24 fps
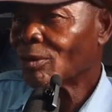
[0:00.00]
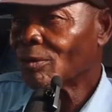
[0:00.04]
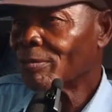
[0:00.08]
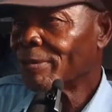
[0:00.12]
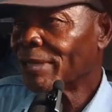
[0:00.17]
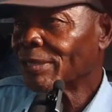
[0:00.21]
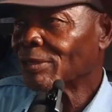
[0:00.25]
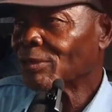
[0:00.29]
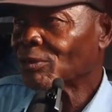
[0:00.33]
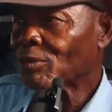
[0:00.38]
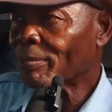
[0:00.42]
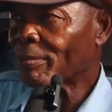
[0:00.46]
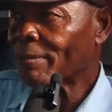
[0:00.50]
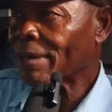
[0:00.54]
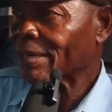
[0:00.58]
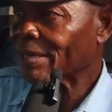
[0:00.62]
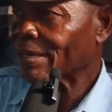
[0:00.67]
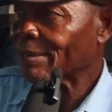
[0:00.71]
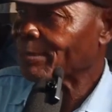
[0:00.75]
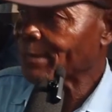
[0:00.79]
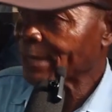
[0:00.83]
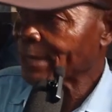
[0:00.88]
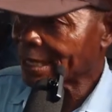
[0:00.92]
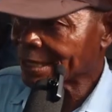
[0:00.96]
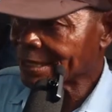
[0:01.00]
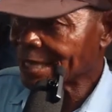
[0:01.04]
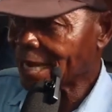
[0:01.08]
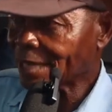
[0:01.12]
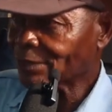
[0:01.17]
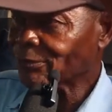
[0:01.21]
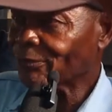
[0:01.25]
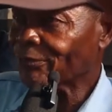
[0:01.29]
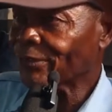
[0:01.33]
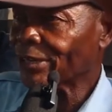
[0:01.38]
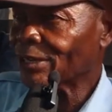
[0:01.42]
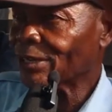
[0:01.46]
government come and repair
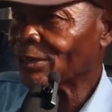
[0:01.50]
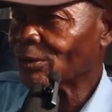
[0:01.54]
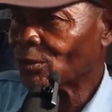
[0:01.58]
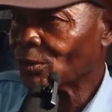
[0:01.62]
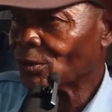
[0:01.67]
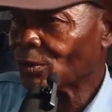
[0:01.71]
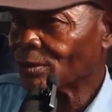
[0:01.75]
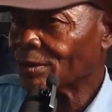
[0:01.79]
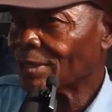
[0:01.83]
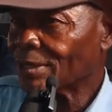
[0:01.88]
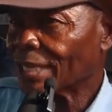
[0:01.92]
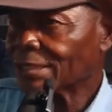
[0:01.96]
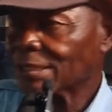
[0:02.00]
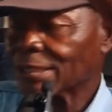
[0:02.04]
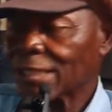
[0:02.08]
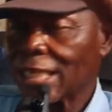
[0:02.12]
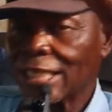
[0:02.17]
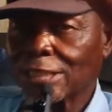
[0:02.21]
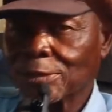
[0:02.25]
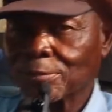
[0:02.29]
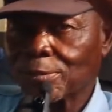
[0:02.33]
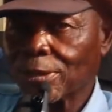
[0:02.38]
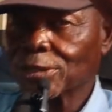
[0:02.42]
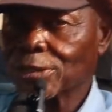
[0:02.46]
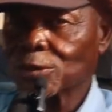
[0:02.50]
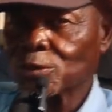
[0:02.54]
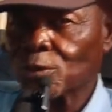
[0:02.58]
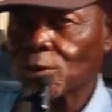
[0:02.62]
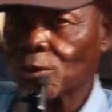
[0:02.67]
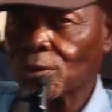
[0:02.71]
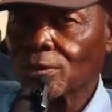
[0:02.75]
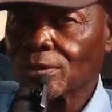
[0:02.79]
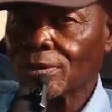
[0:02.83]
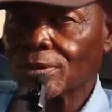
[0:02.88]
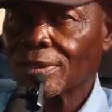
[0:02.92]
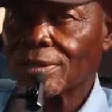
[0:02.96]
that very road. That's express
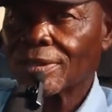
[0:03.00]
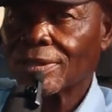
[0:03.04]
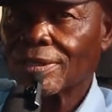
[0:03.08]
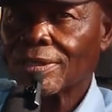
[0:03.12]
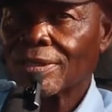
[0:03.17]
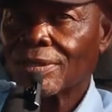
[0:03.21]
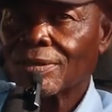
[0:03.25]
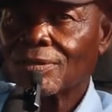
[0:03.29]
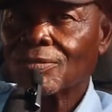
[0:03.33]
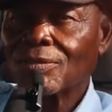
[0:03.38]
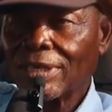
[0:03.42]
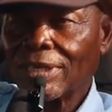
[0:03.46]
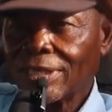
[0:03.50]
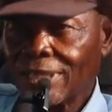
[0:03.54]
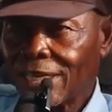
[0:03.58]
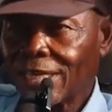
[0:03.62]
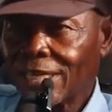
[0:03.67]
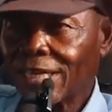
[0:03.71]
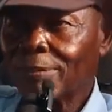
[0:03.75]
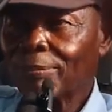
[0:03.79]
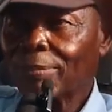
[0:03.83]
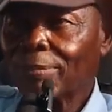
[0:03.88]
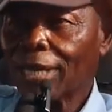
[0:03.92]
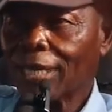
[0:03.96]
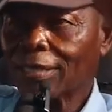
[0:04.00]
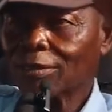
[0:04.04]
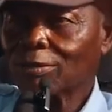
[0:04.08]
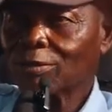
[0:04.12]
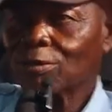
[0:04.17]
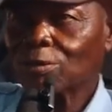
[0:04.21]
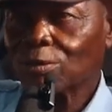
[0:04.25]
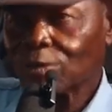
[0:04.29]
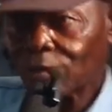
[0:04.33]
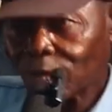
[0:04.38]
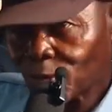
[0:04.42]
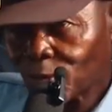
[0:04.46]
road. When they repair
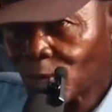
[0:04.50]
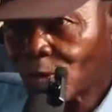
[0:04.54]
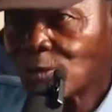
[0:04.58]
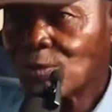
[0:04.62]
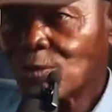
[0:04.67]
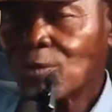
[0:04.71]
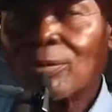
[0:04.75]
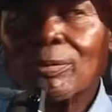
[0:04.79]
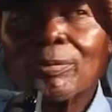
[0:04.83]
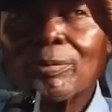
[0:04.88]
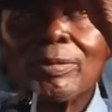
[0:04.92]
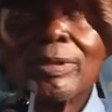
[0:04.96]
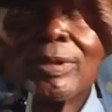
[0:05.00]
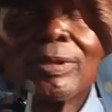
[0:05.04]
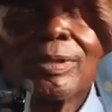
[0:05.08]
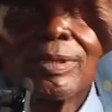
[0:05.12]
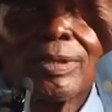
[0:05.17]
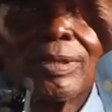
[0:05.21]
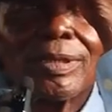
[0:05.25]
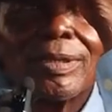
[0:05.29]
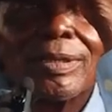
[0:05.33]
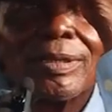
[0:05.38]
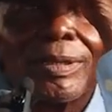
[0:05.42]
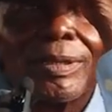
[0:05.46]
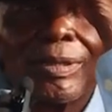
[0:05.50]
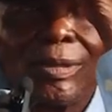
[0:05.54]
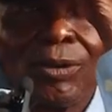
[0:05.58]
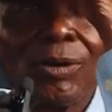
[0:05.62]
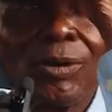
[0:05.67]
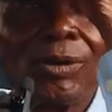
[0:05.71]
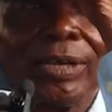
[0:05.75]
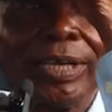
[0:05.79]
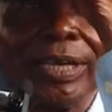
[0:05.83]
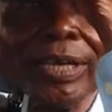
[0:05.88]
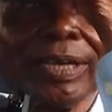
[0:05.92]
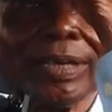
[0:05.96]
it, the road will be
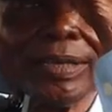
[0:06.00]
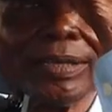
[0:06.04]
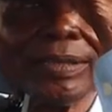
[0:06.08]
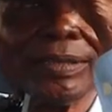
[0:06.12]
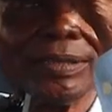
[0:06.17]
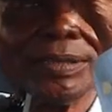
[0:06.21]
okay.